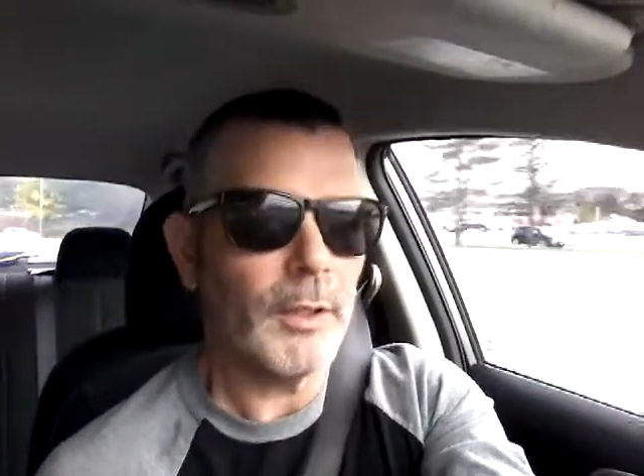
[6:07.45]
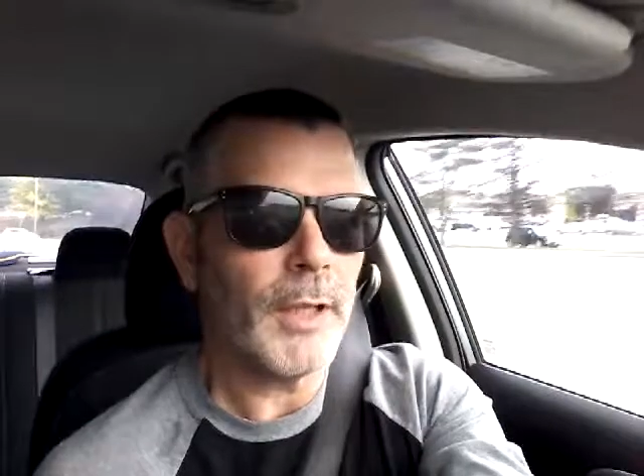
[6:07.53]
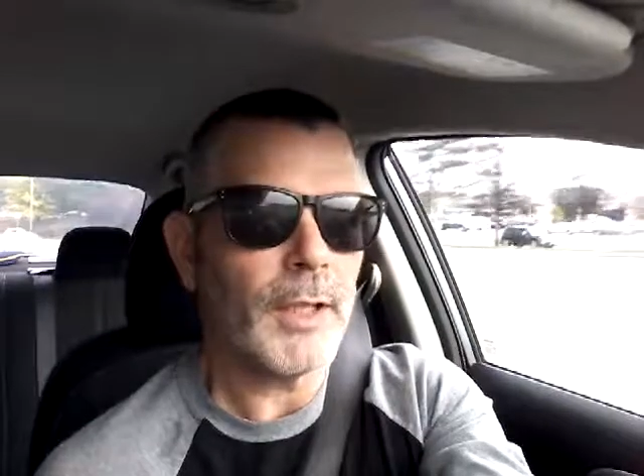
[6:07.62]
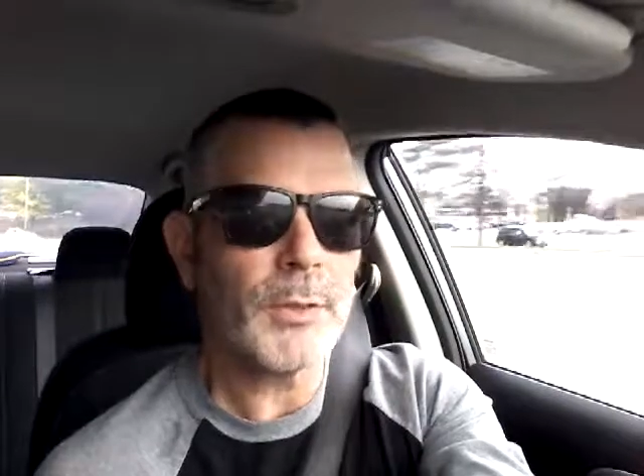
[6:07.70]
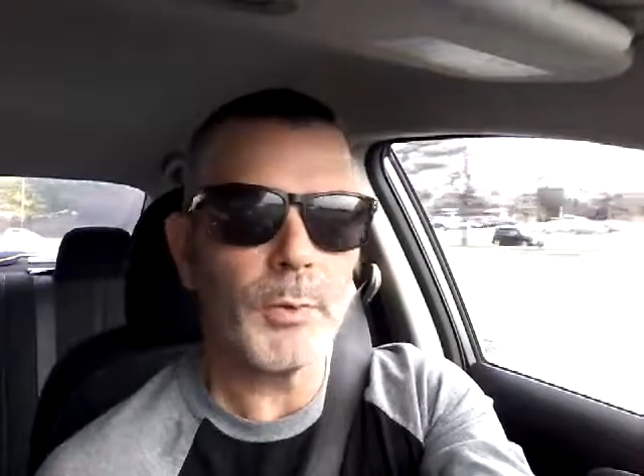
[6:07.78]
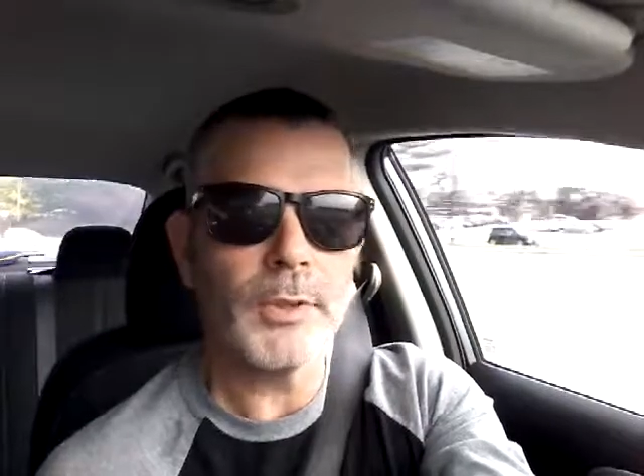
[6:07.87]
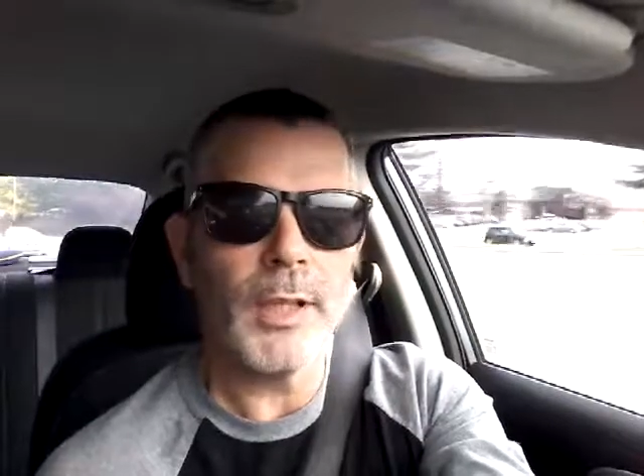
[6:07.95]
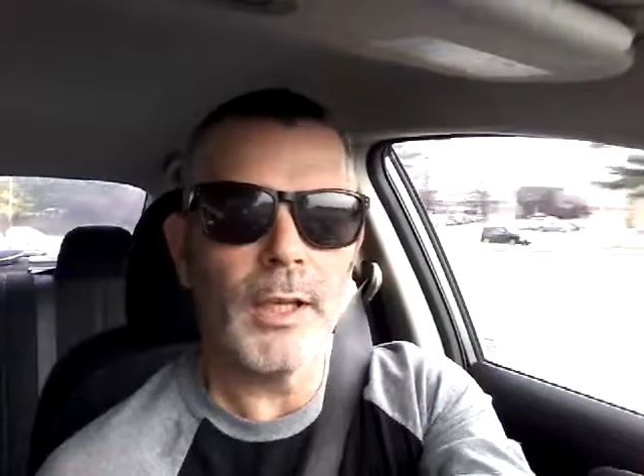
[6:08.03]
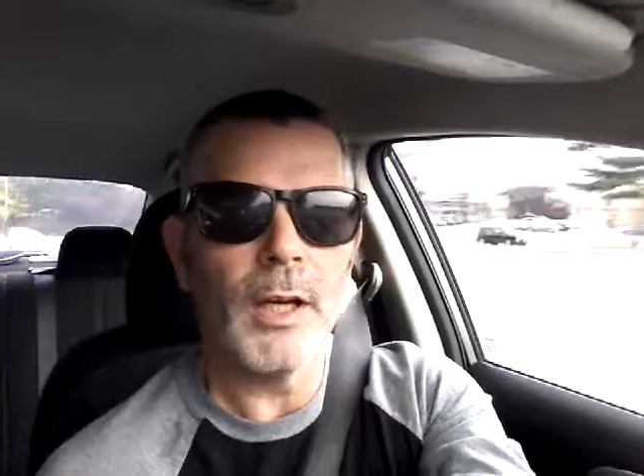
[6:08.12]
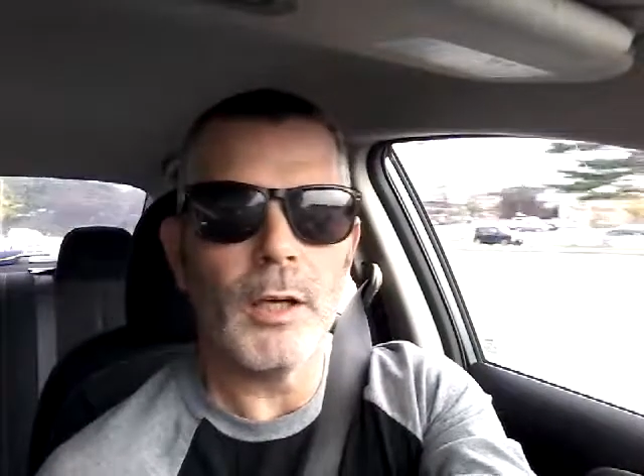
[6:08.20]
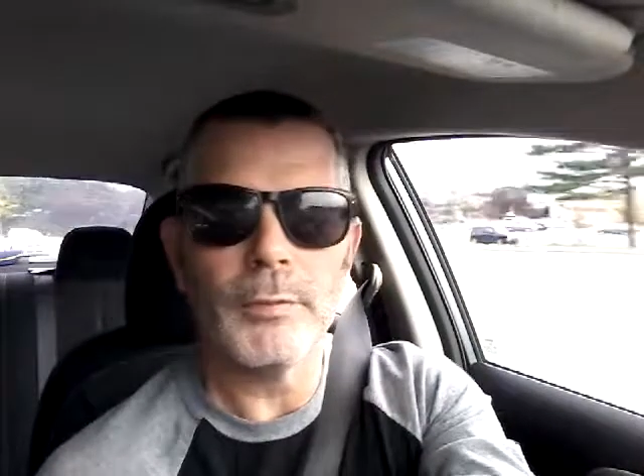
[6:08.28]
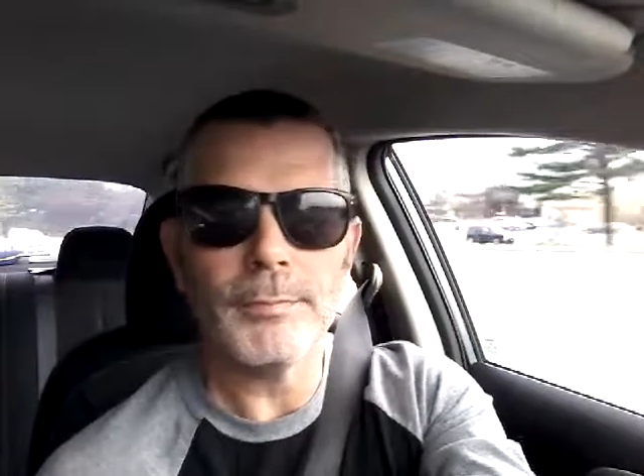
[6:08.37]
that's what they, you
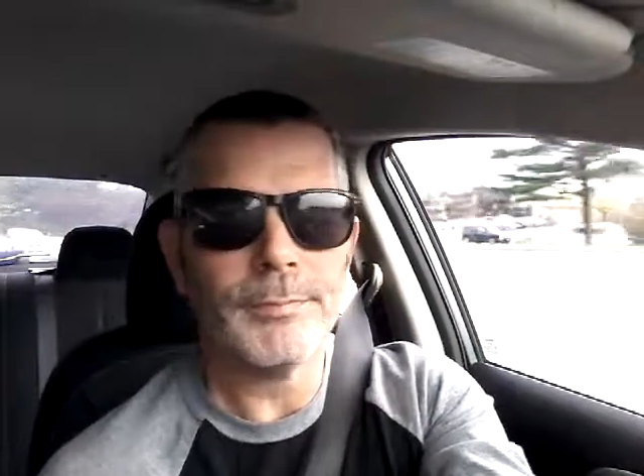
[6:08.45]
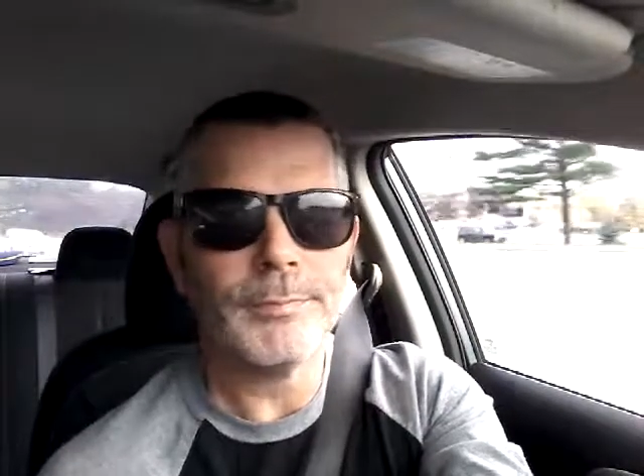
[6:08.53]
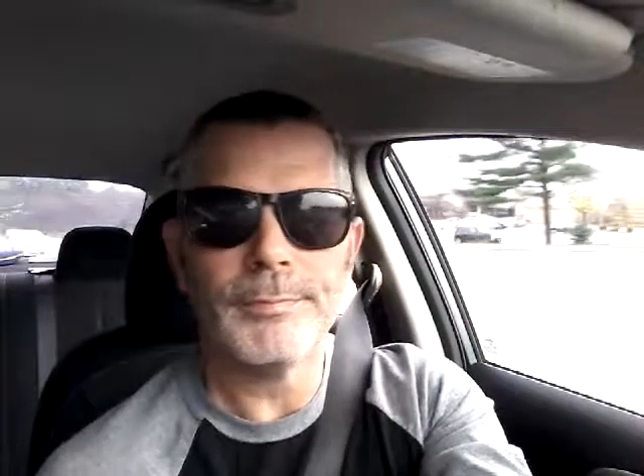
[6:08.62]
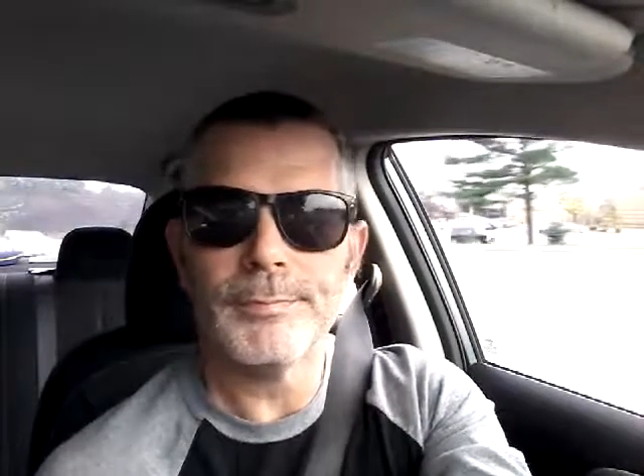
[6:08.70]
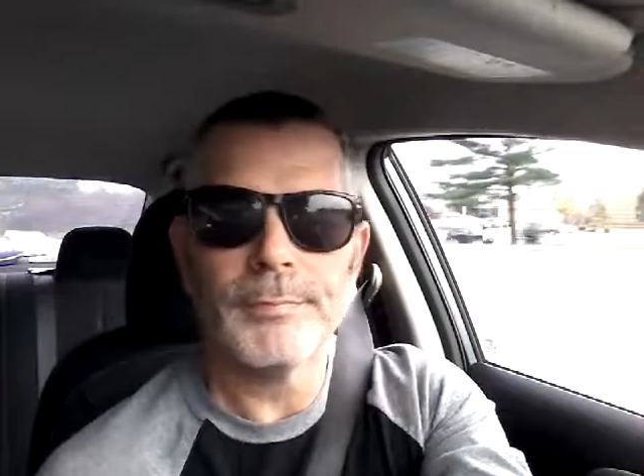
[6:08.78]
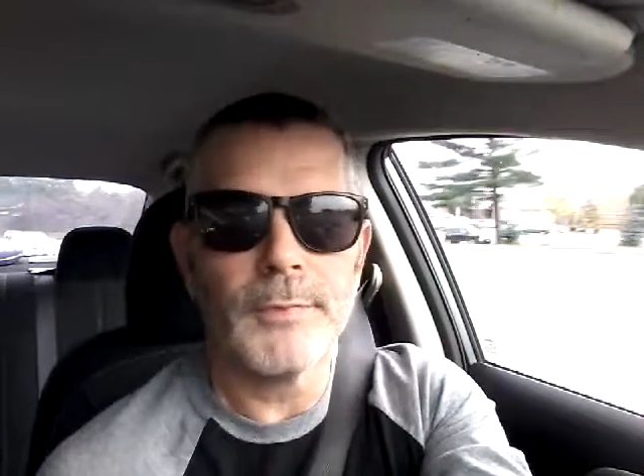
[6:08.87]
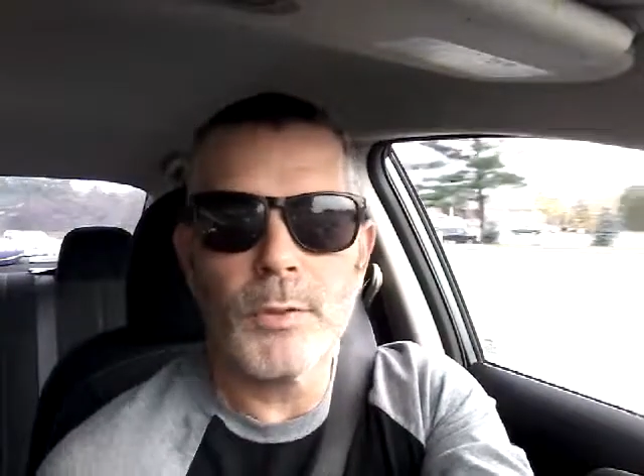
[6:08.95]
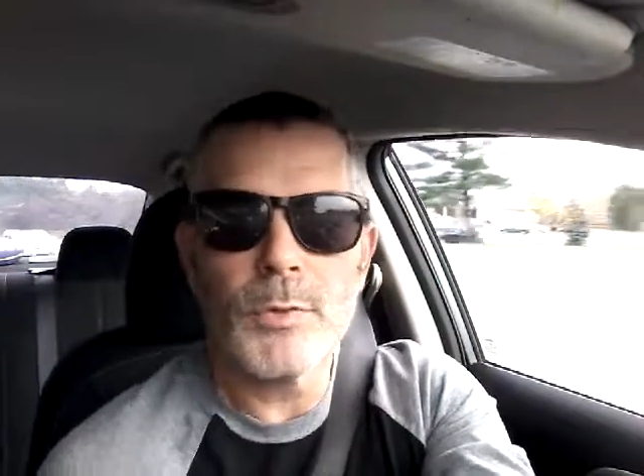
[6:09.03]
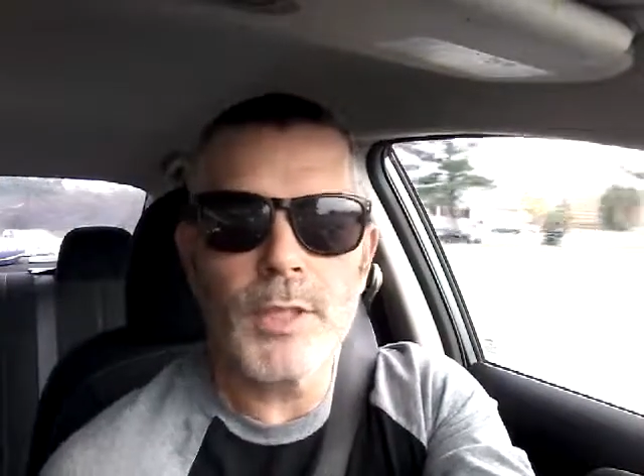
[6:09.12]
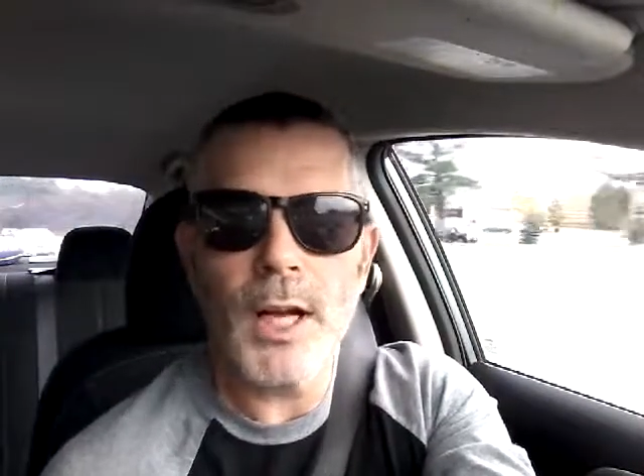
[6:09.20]
know, that's what you